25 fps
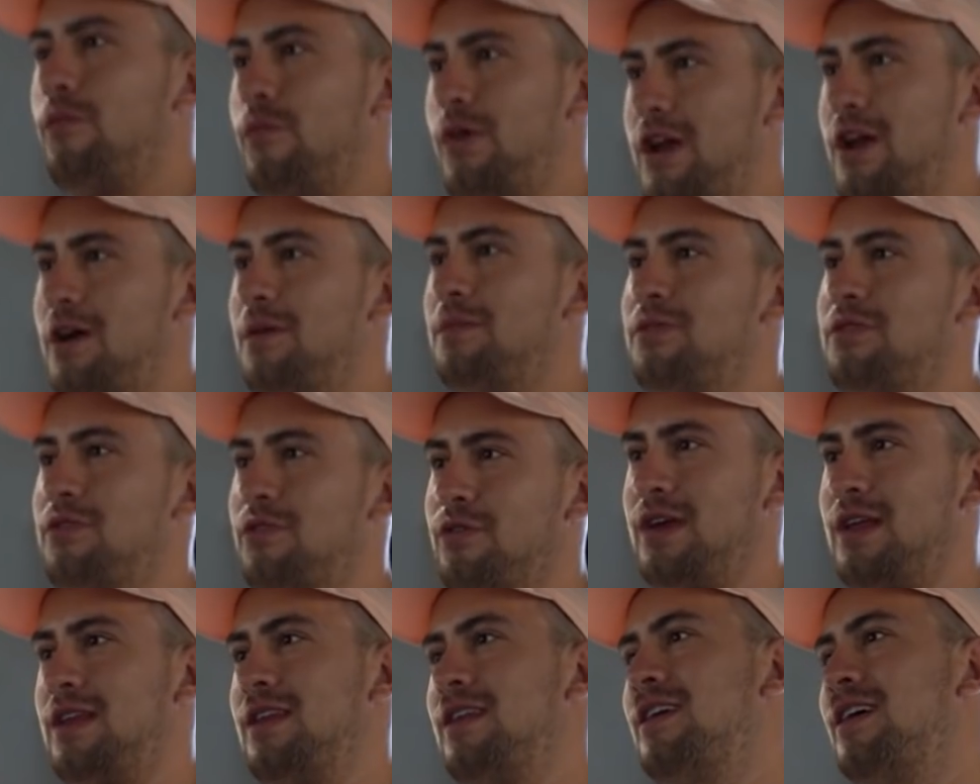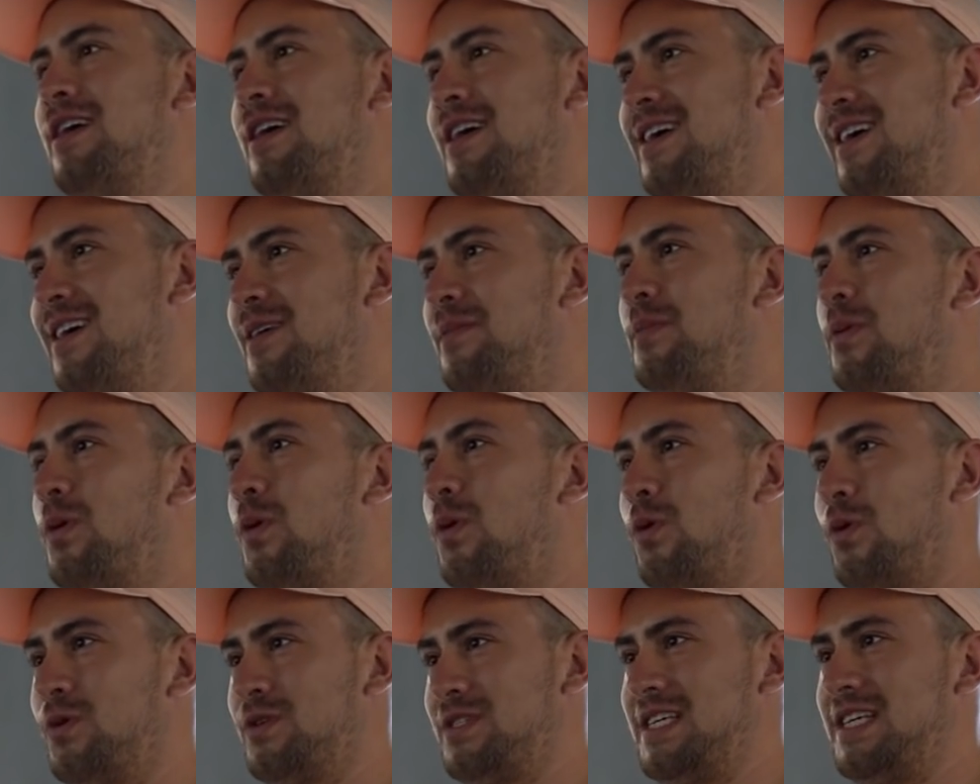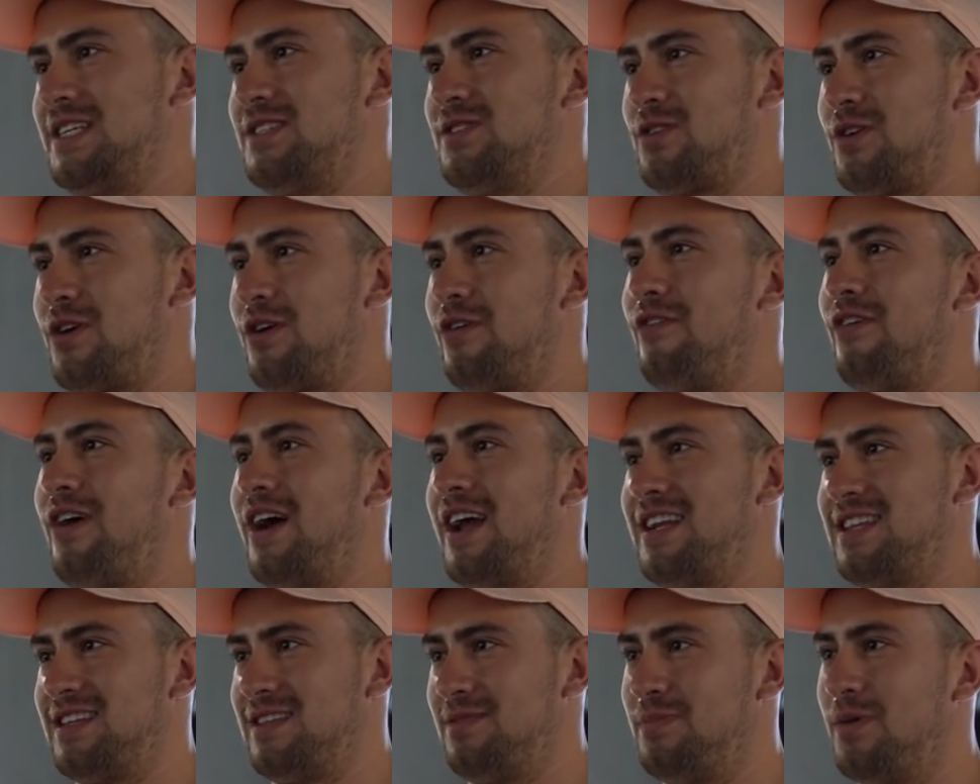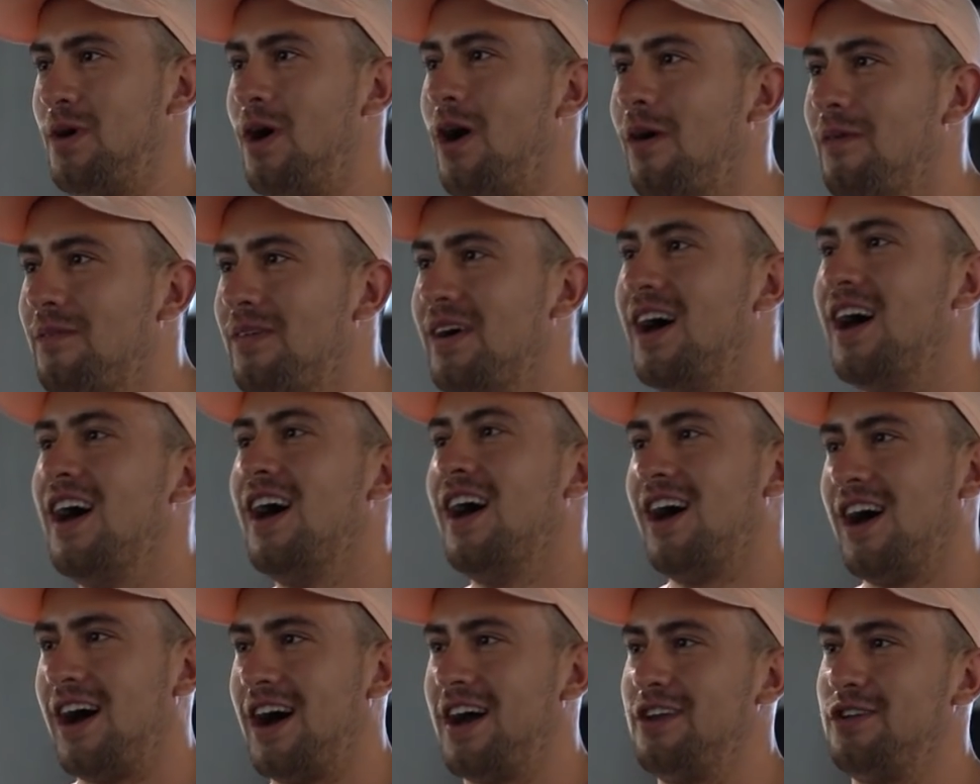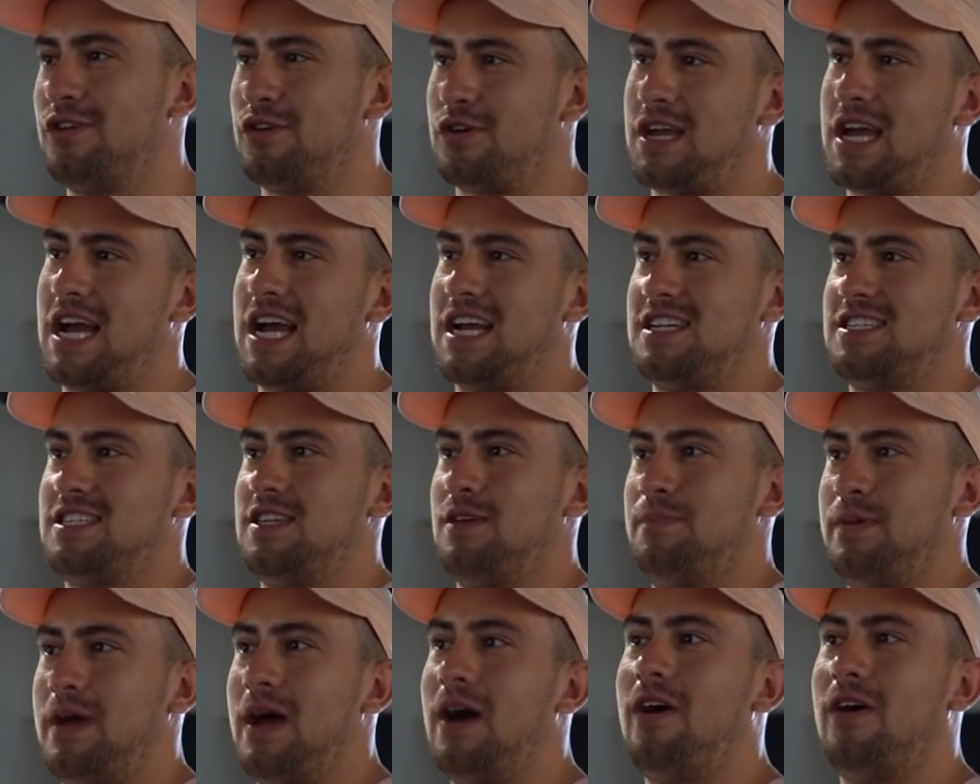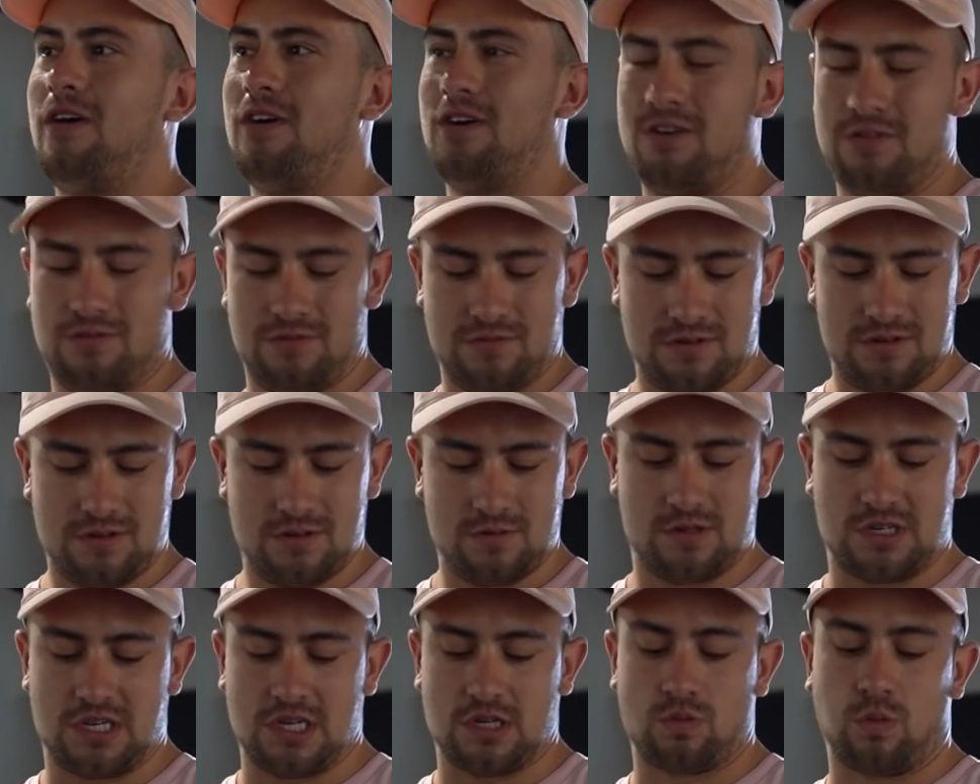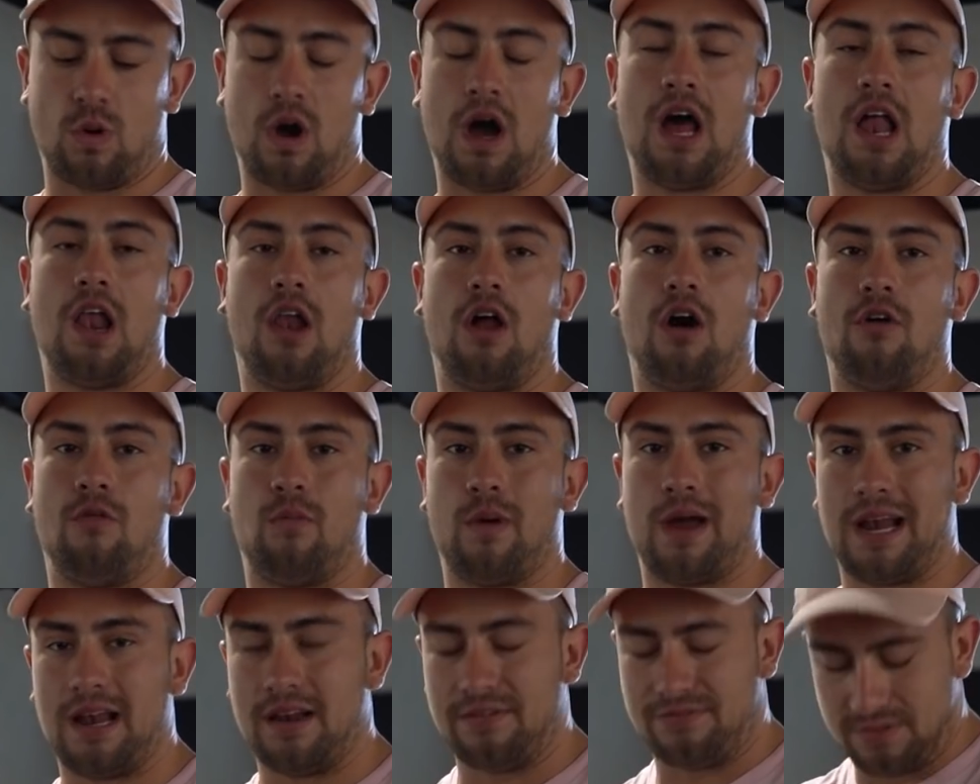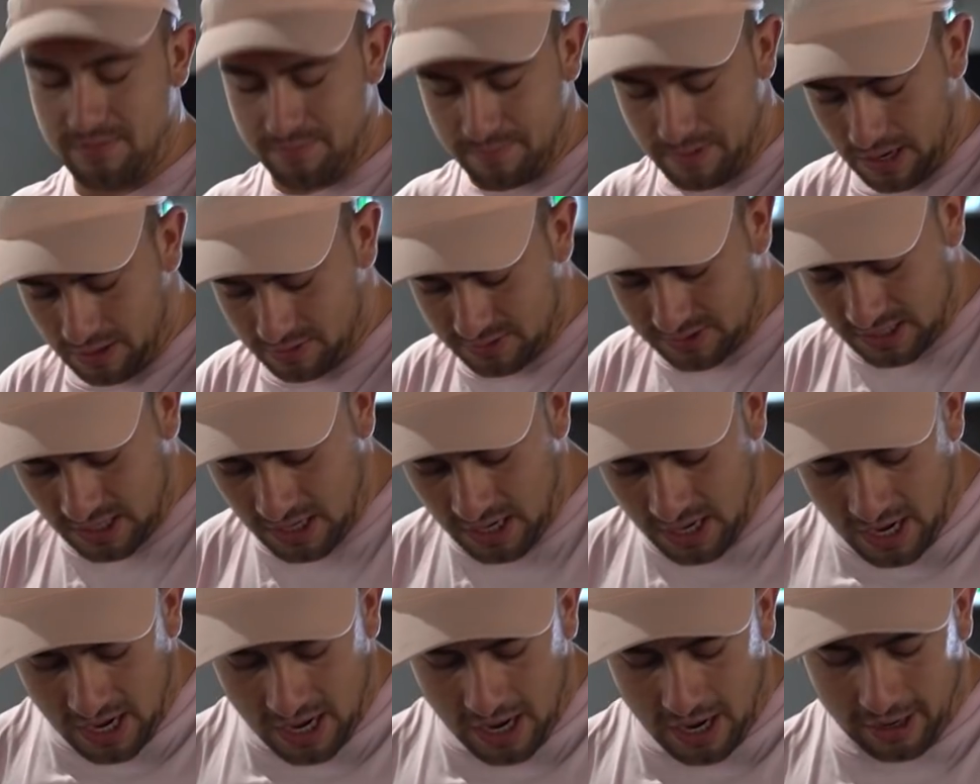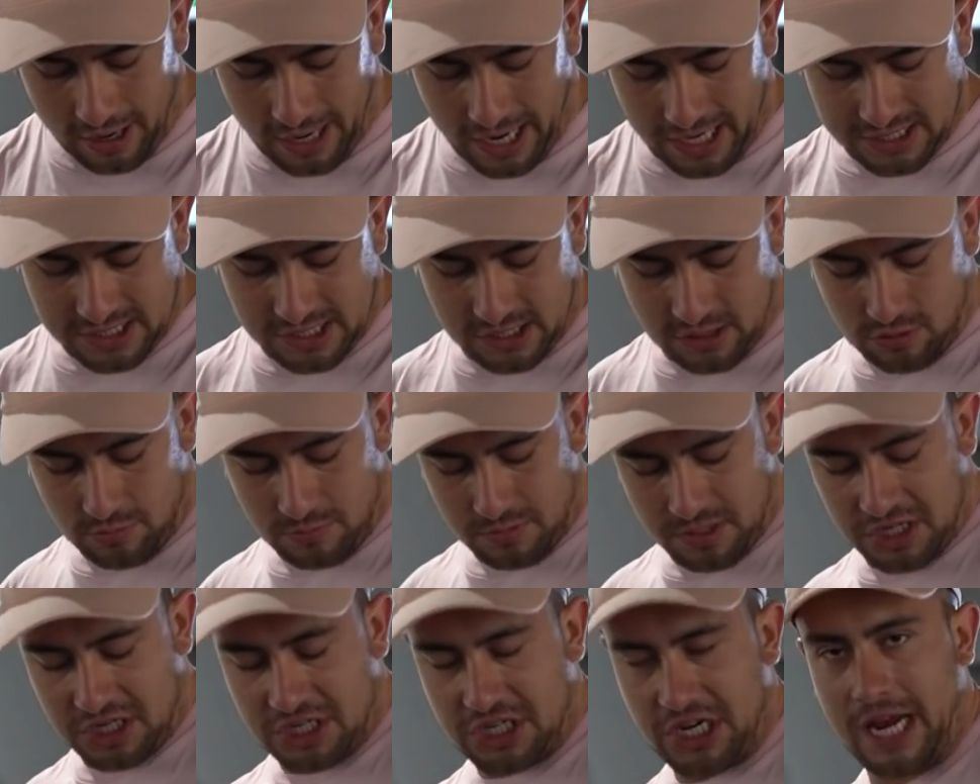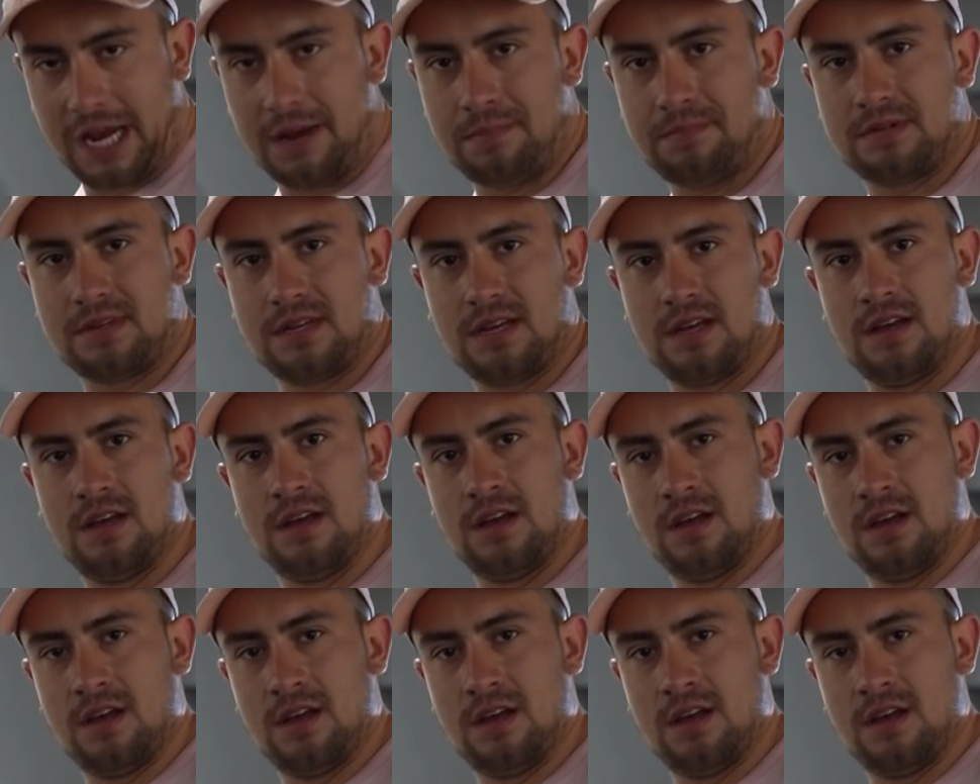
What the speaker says: When I'm doing pauses or going right into the bottom, I do catch the belt, which is why a lot of weightlifting belts are actually normally shaped.